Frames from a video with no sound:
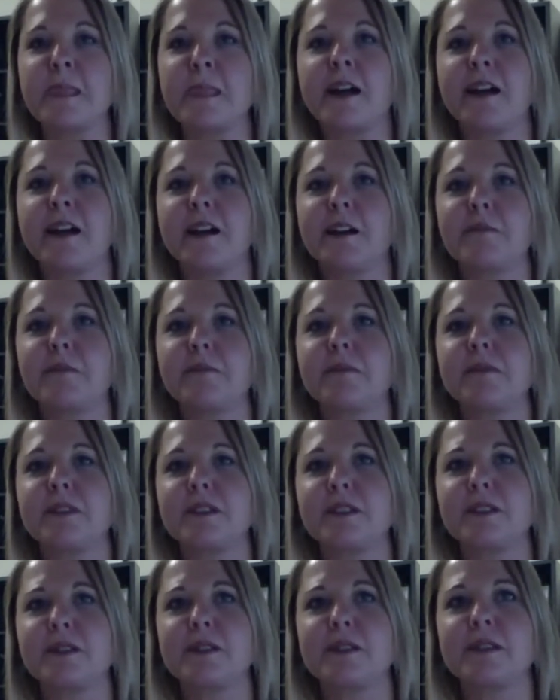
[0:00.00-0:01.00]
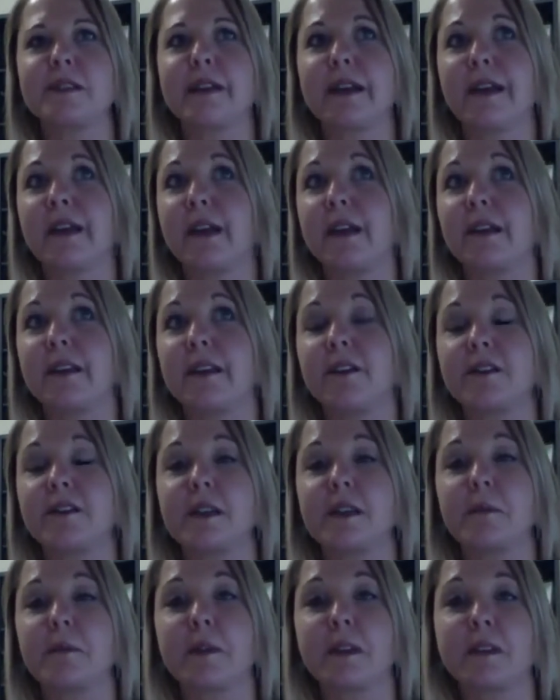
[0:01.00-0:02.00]
To say, hey, here's
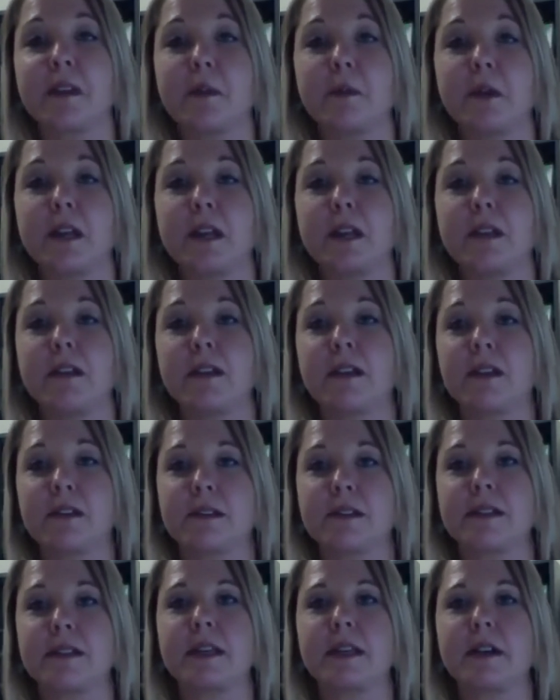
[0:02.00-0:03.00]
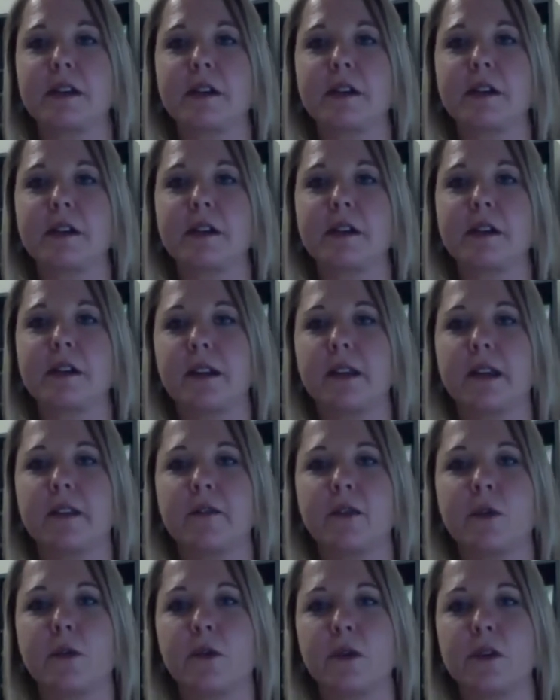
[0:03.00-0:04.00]
something that we need to consider. And then,
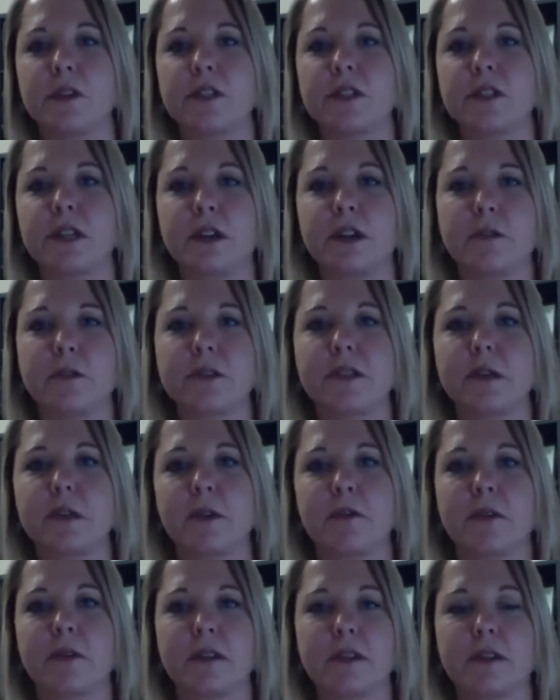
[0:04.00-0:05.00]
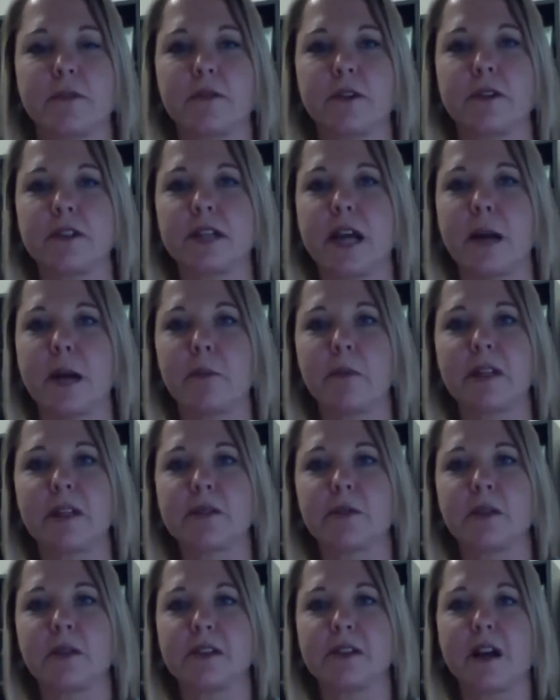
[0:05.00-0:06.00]
of course, some of the different
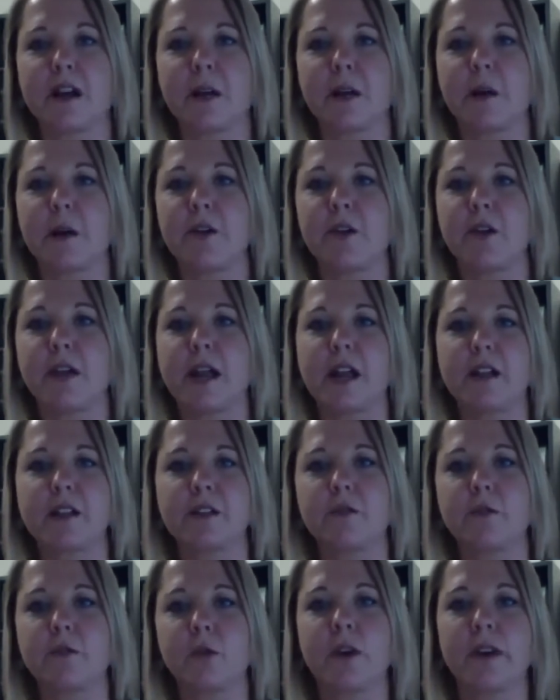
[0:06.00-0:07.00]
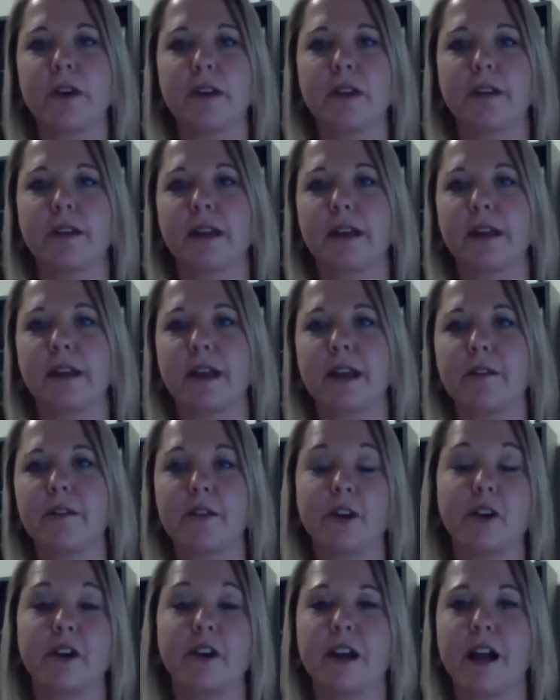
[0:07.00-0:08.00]
topics we talk about you can't avoid, like
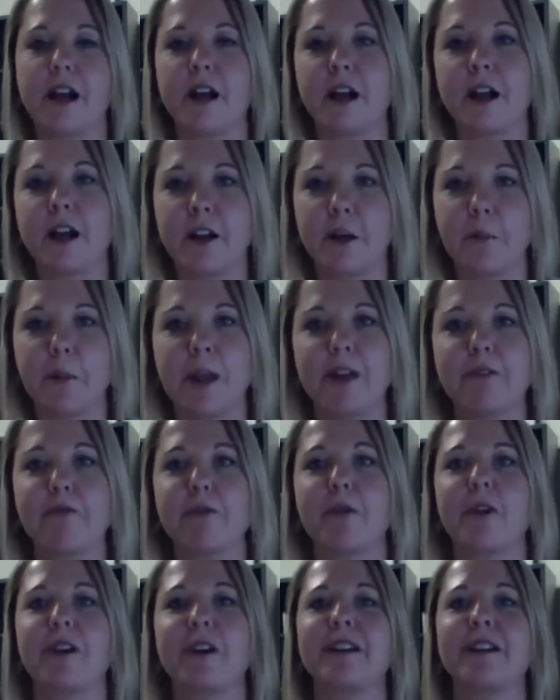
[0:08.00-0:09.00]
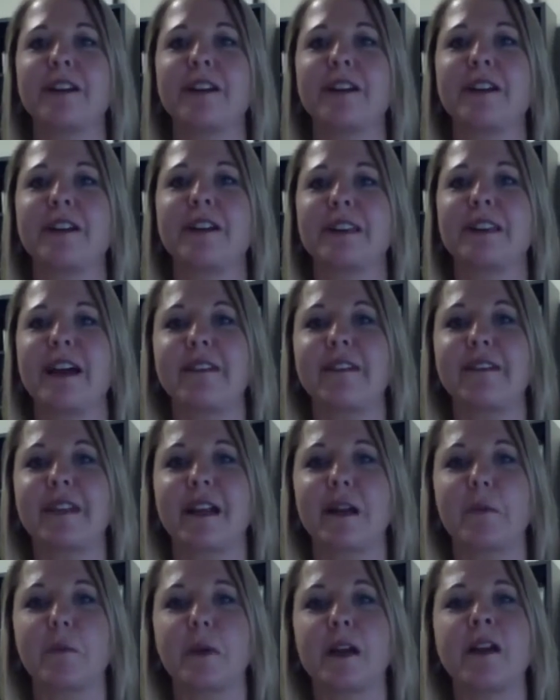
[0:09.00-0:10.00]
figuring out how to pay for it and that kind of
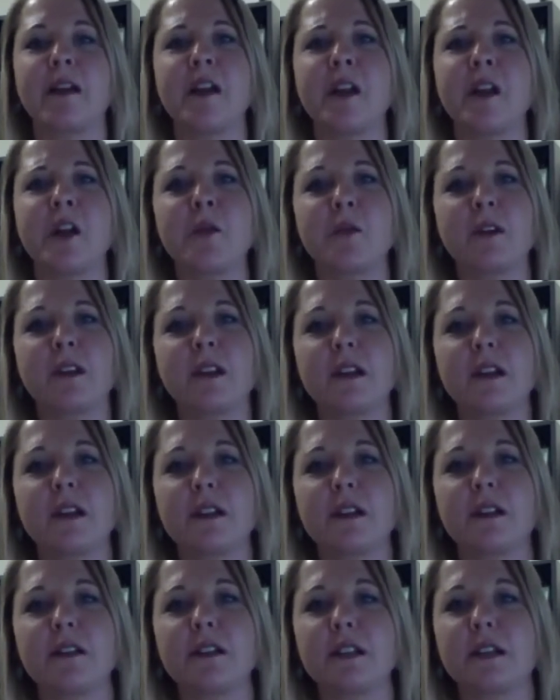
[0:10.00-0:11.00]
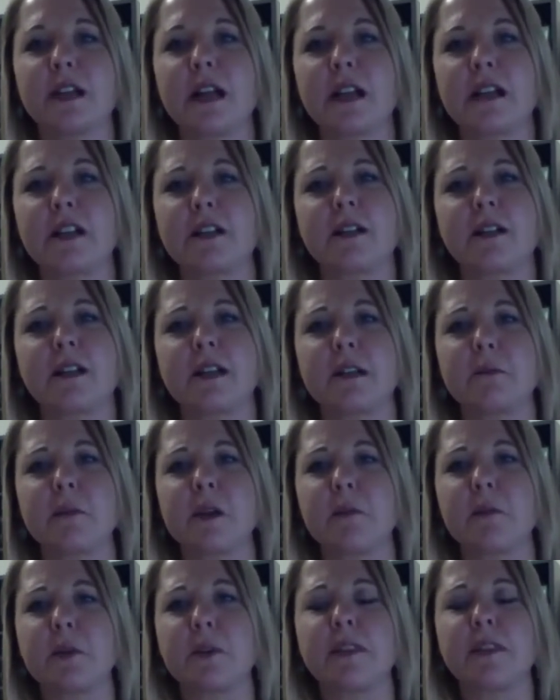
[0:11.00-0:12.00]
thing. But really to kind of get
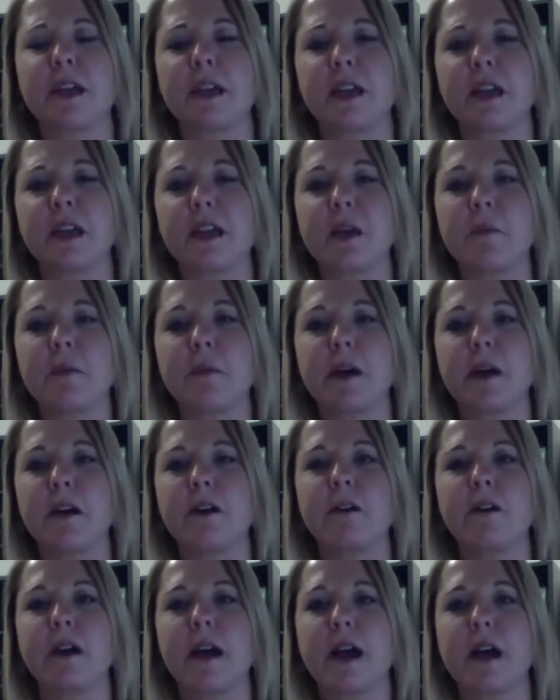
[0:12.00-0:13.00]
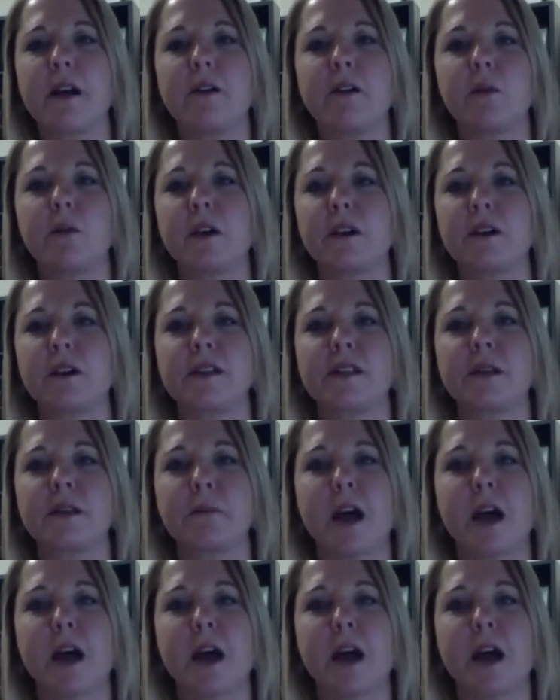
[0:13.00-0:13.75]
people thinking about what are some